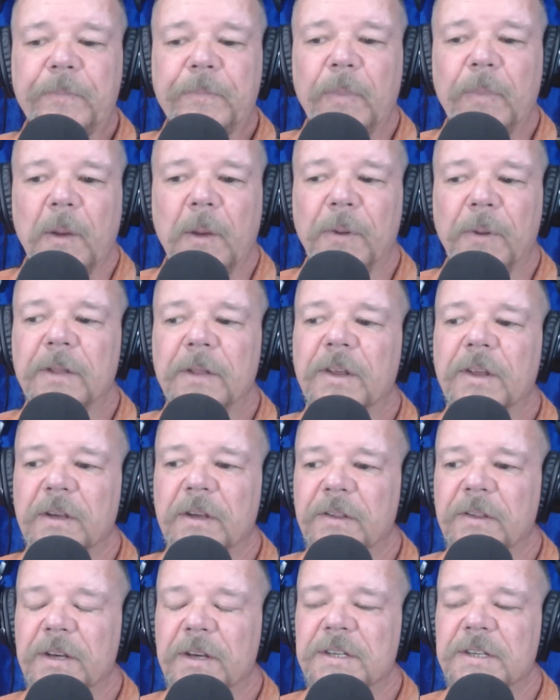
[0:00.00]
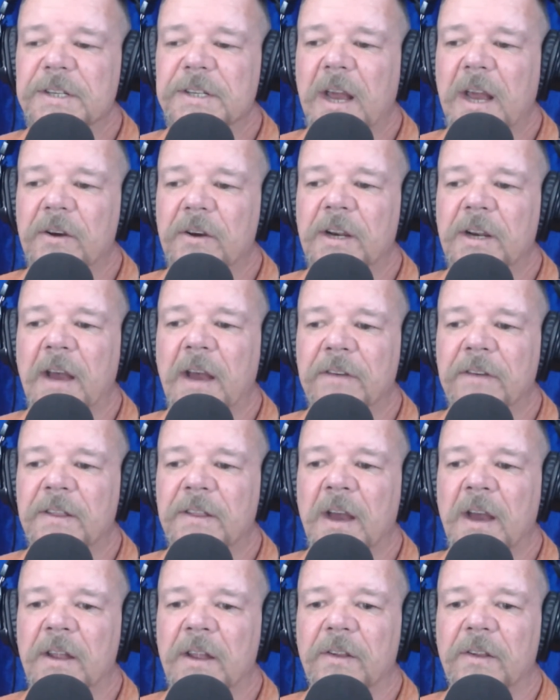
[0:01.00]
But the sound and having
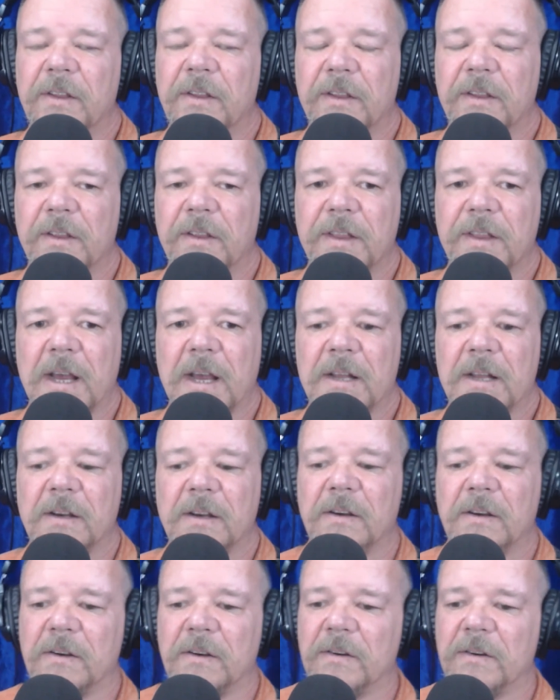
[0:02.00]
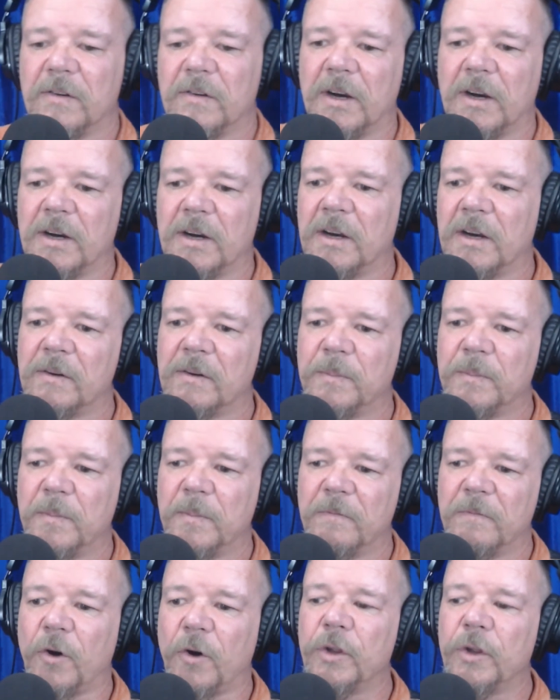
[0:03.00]
that
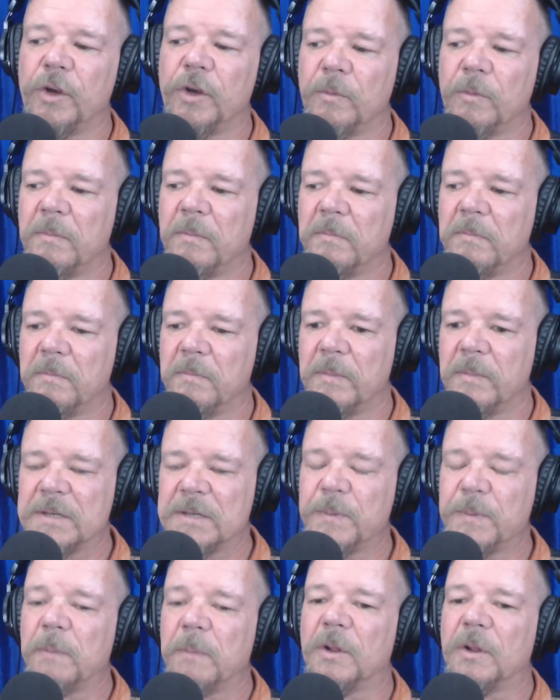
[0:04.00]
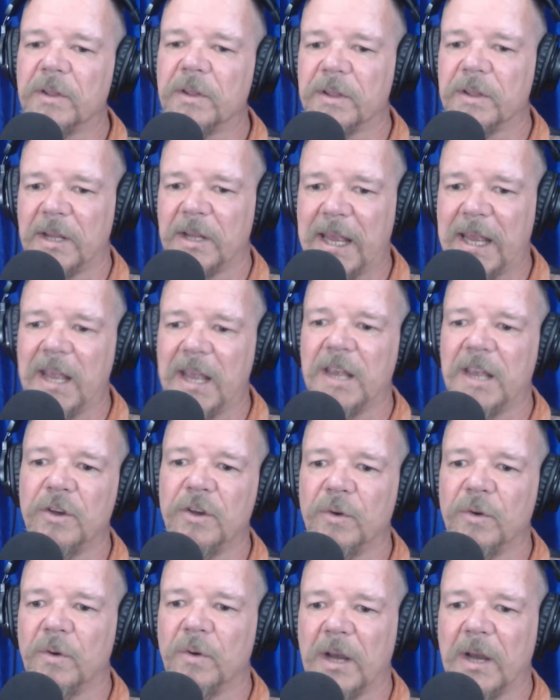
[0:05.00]
volume means people hear
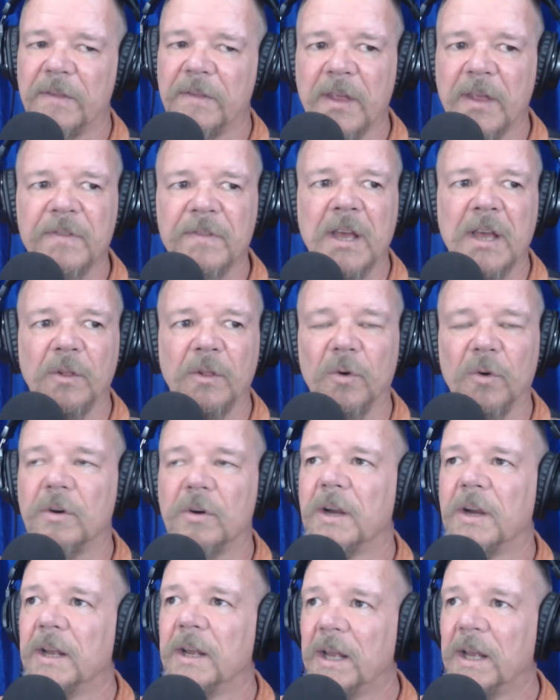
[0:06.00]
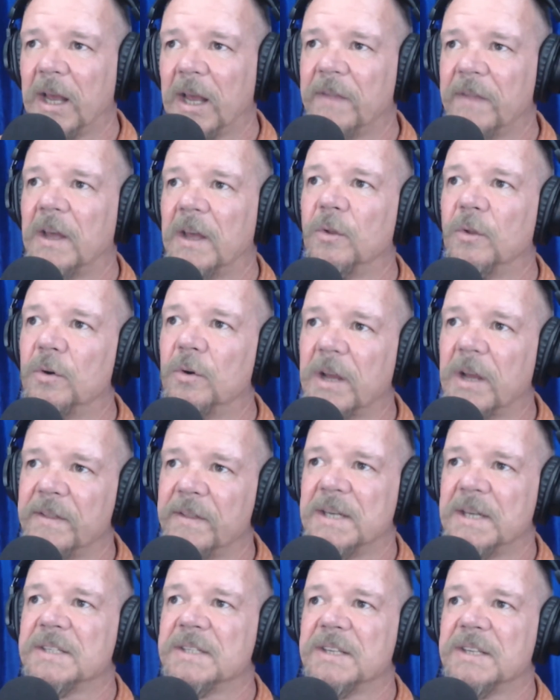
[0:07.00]
you, and then they look and
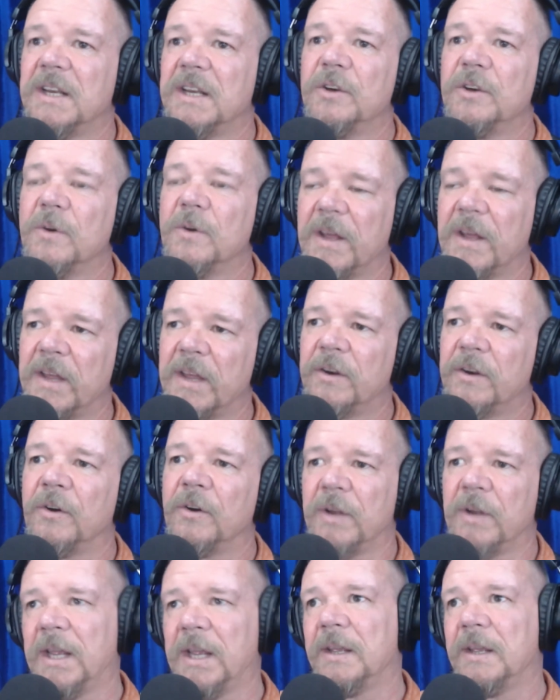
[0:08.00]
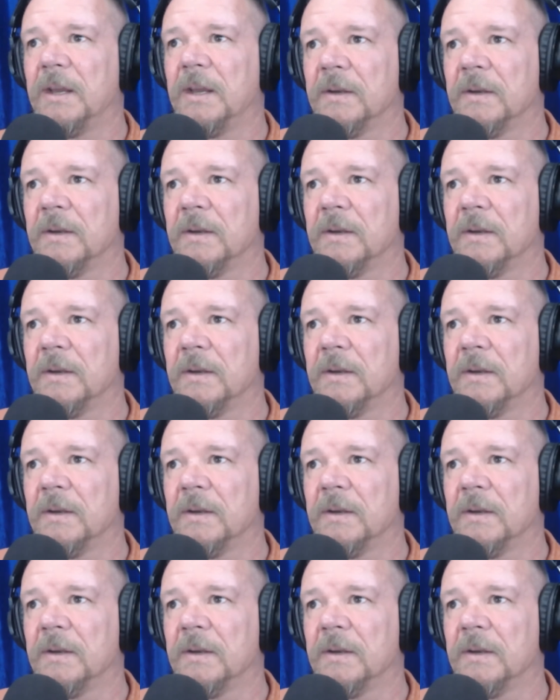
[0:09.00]
they see you, and they don't hit you.